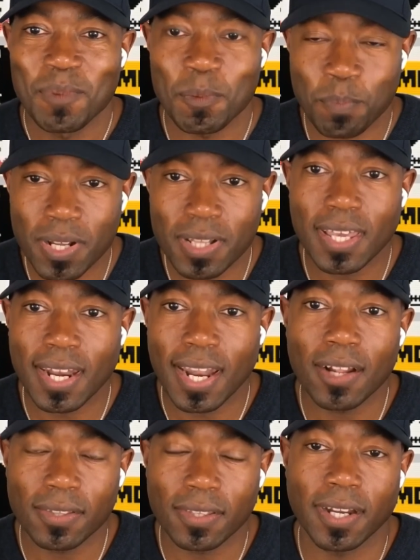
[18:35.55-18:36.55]
but put that
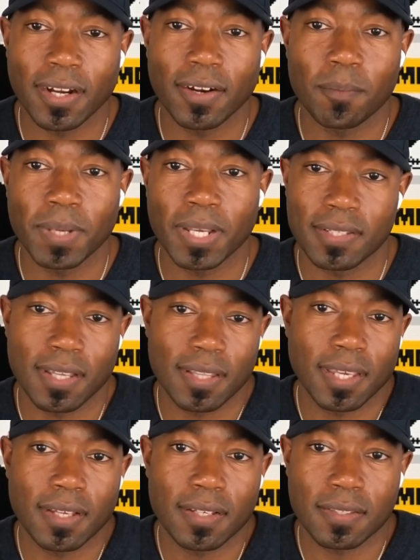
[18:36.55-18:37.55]
out there, because I
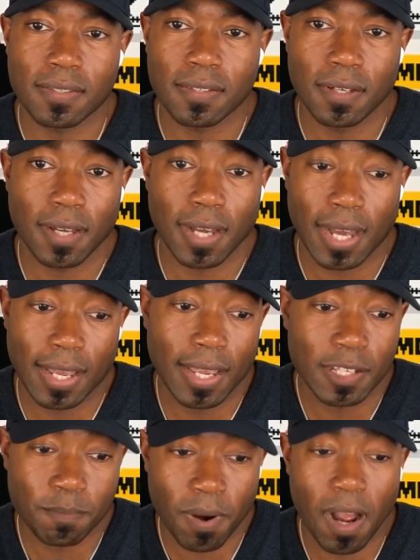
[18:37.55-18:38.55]
think it's
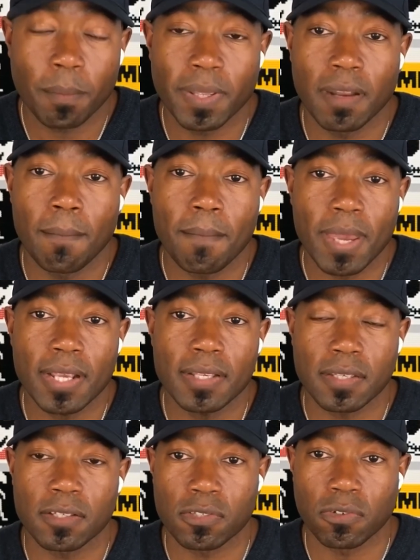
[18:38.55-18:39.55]
probably an
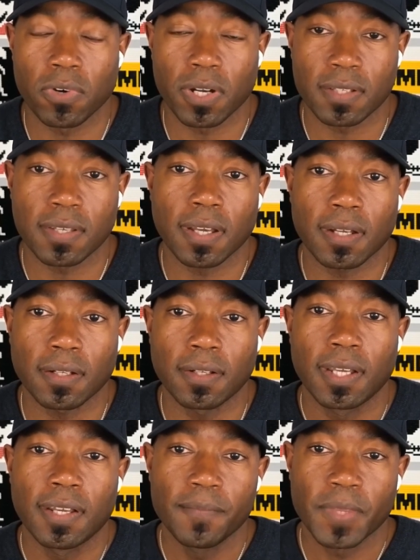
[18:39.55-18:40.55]
amazing story to tell.